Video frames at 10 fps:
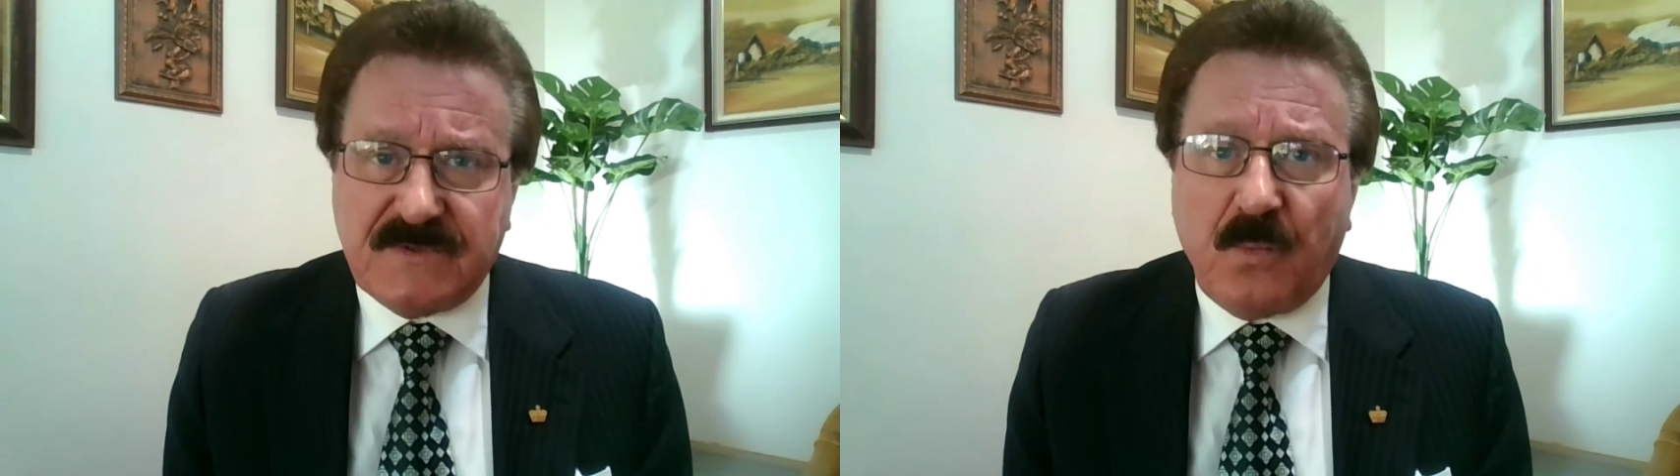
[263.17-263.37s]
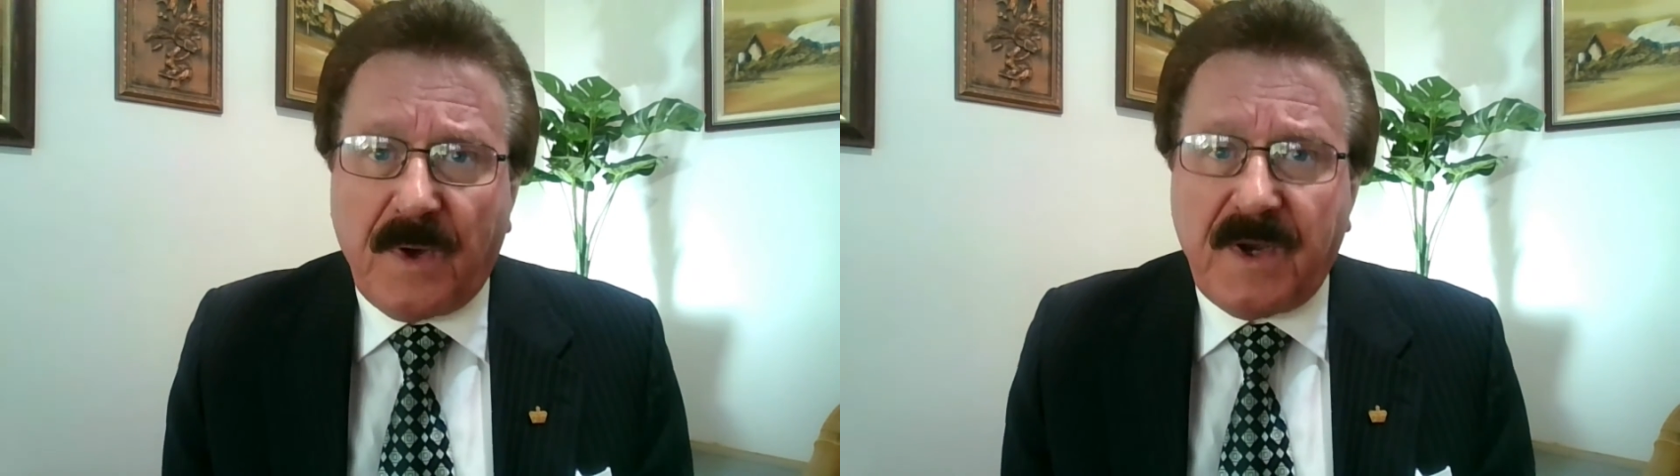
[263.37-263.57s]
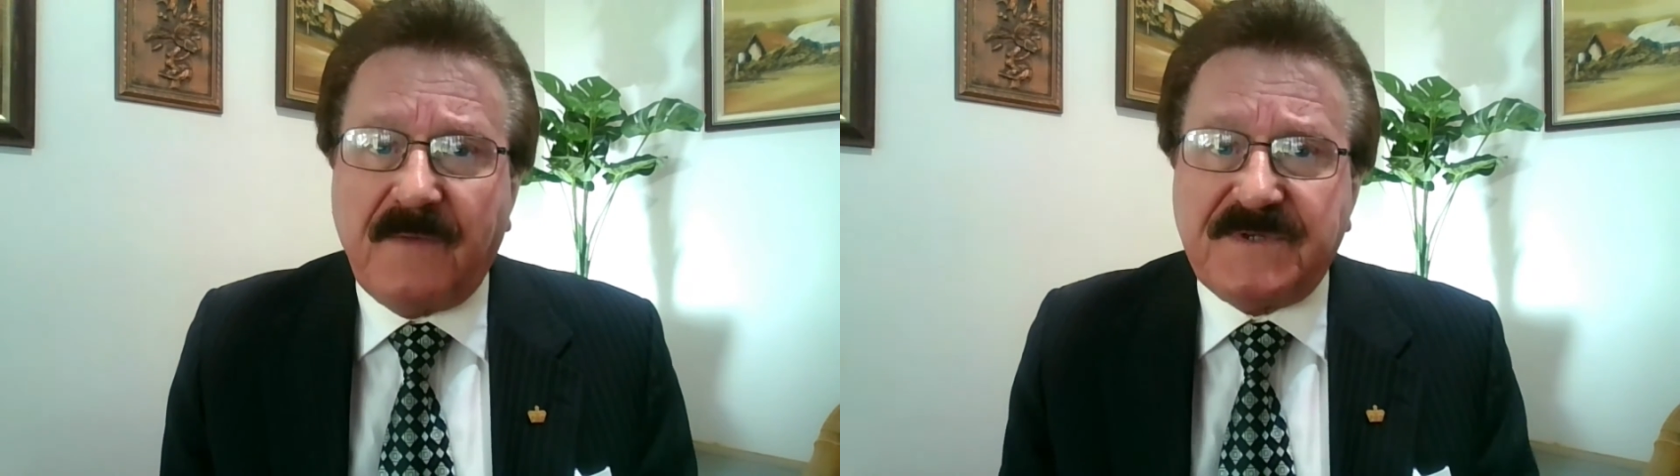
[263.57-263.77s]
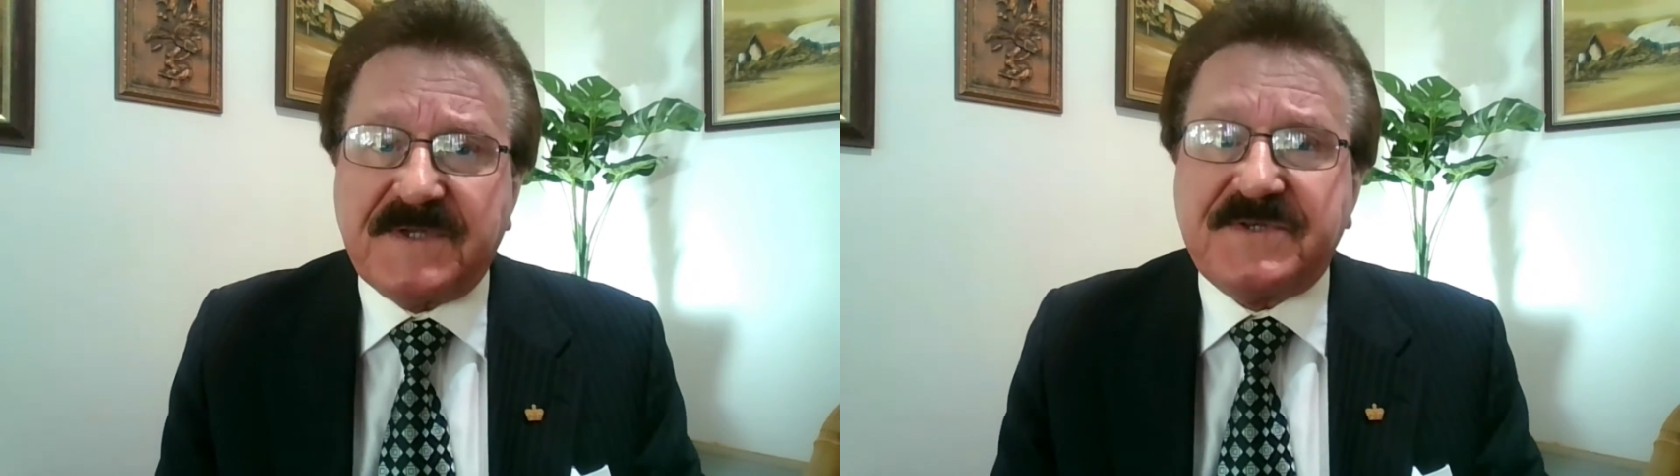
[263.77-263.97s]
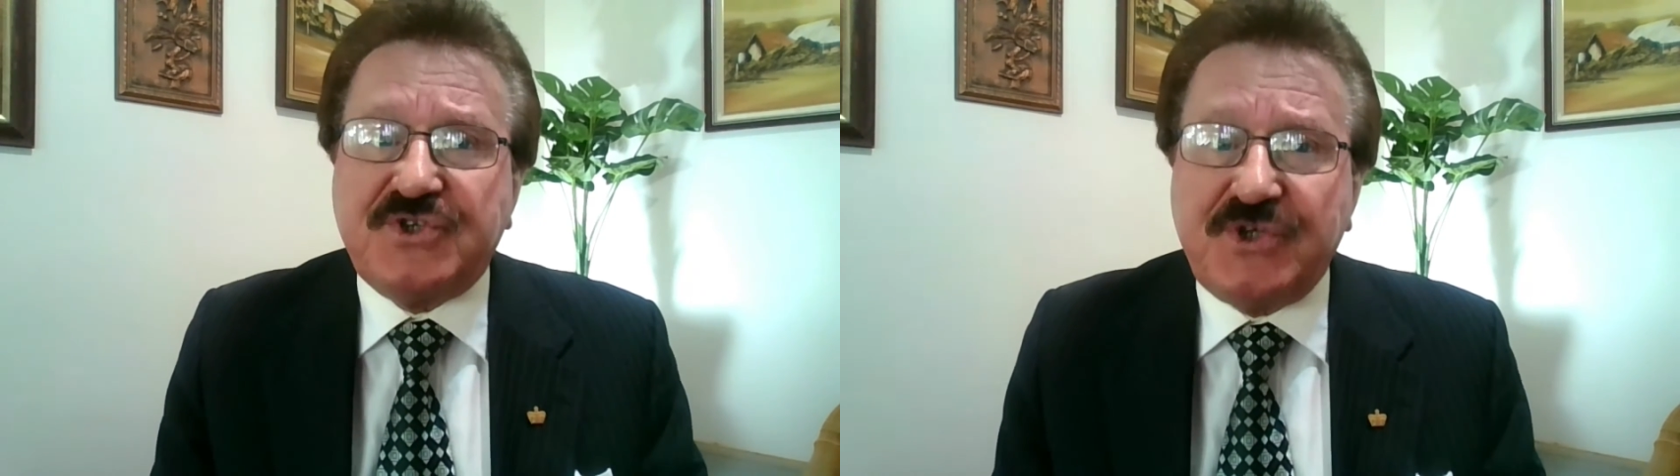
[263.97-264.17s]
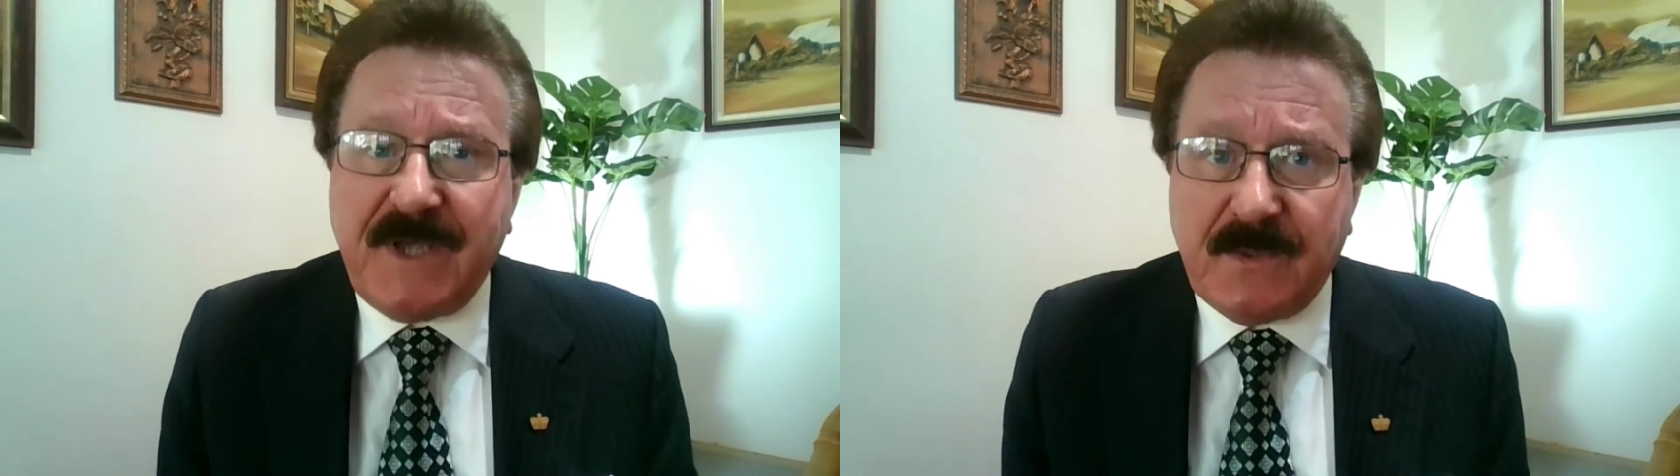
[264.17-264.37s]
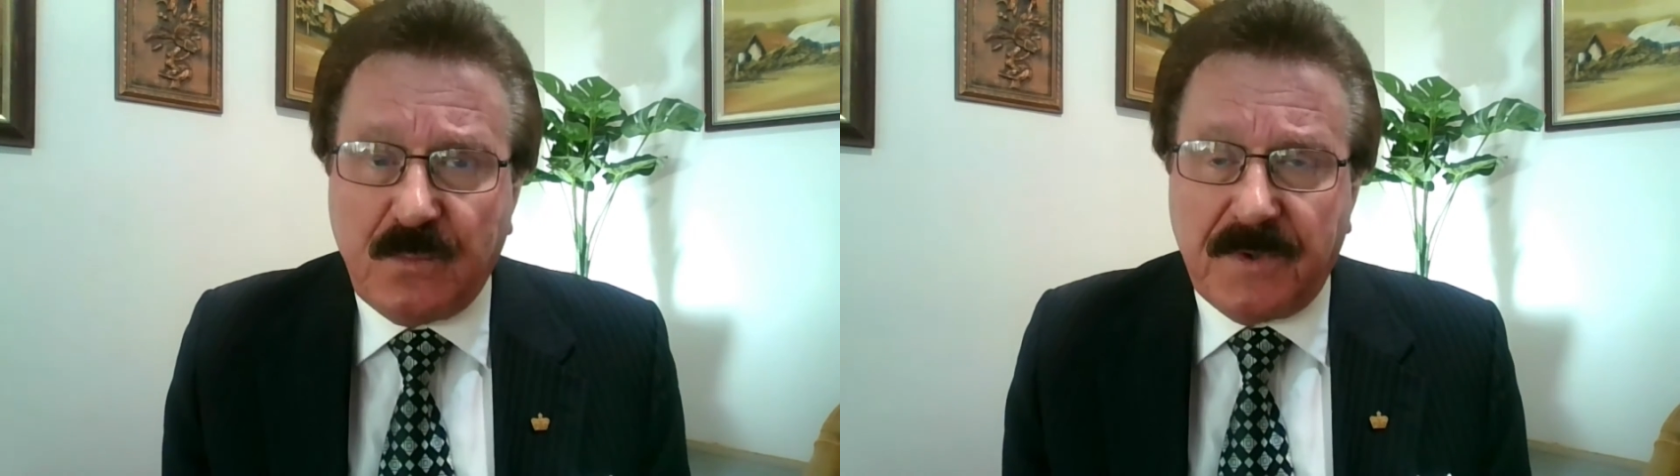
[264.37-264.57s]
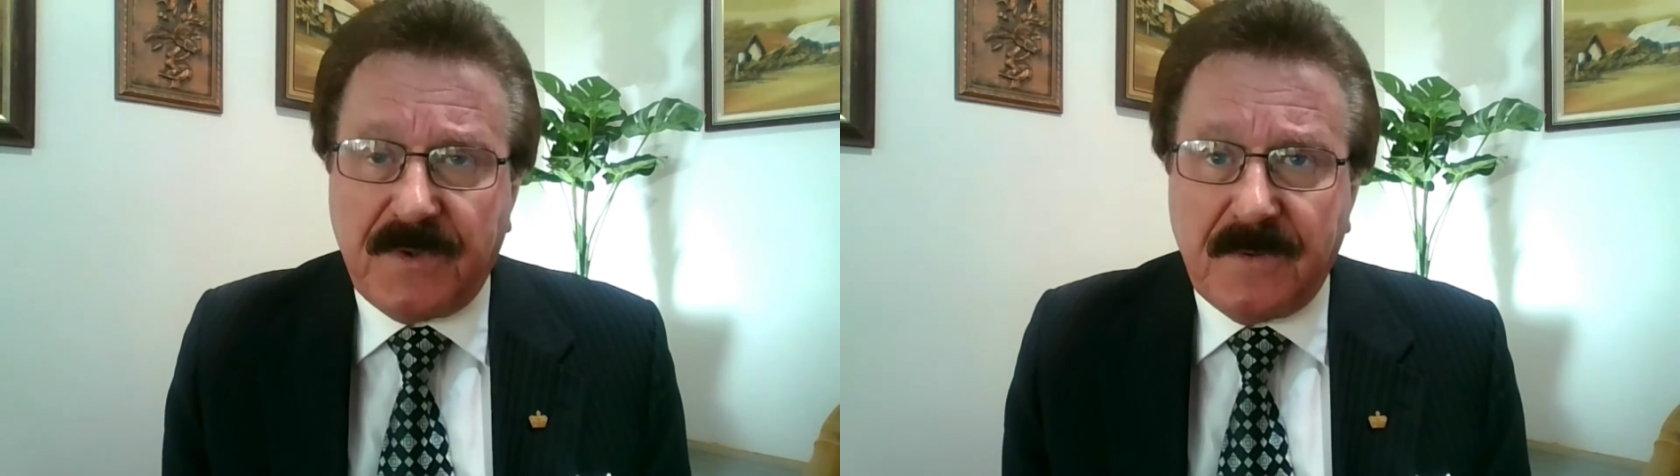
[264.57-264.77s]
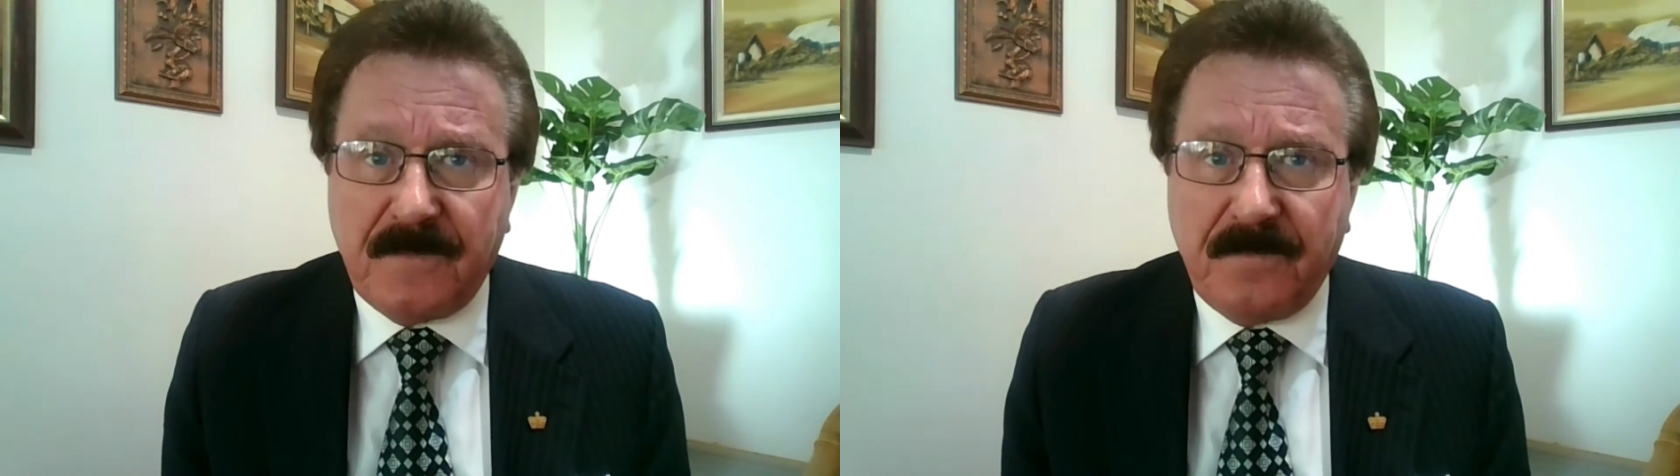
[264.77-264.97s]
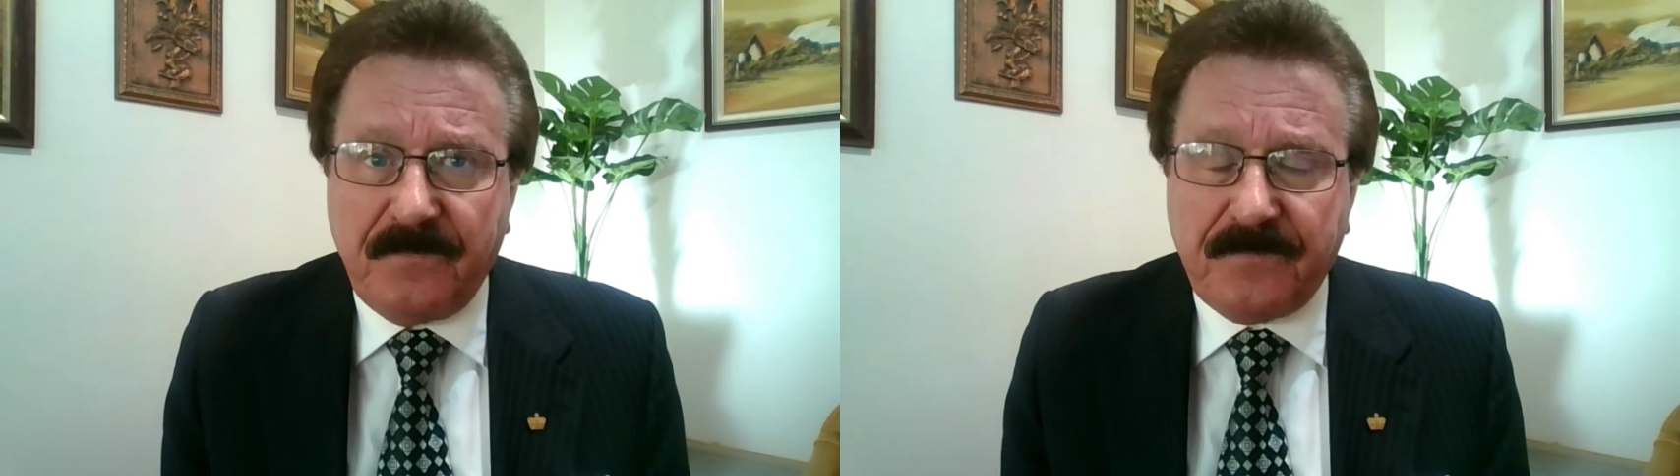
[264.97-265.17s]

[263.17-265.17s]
to what I've just shared with you.